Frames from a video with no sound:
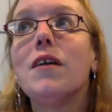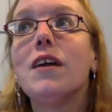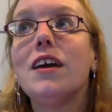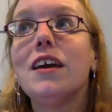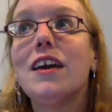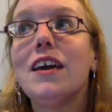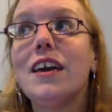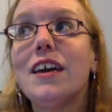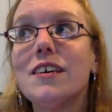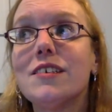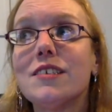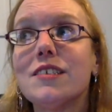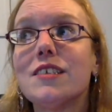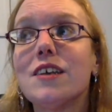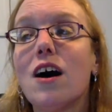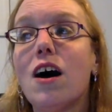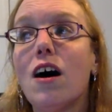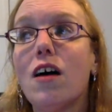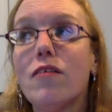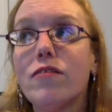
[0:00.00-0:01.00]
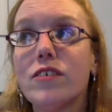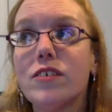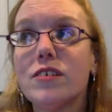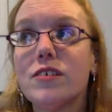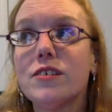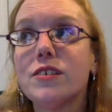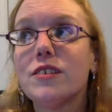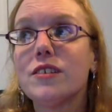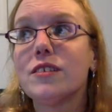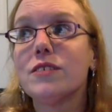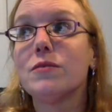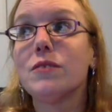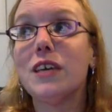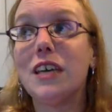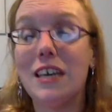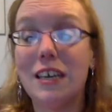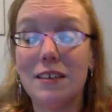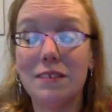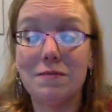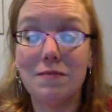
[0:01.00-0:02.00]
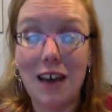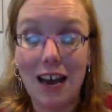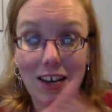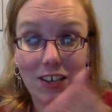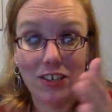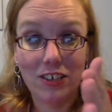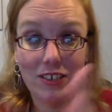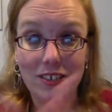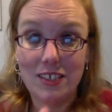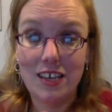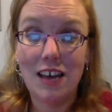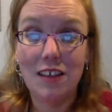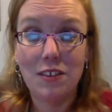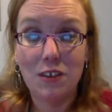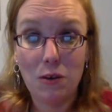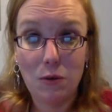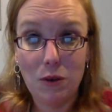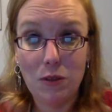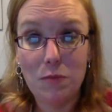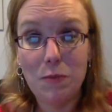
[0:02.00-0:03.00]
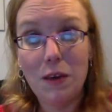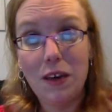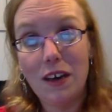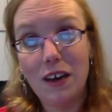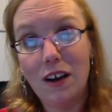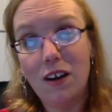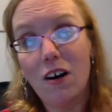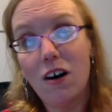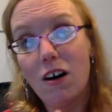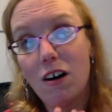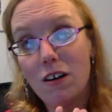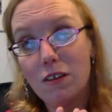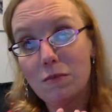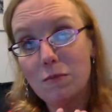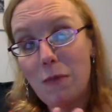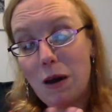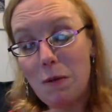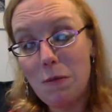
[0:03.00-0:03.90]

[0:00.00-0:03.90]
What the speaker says: his office, he actually sat there with me, called my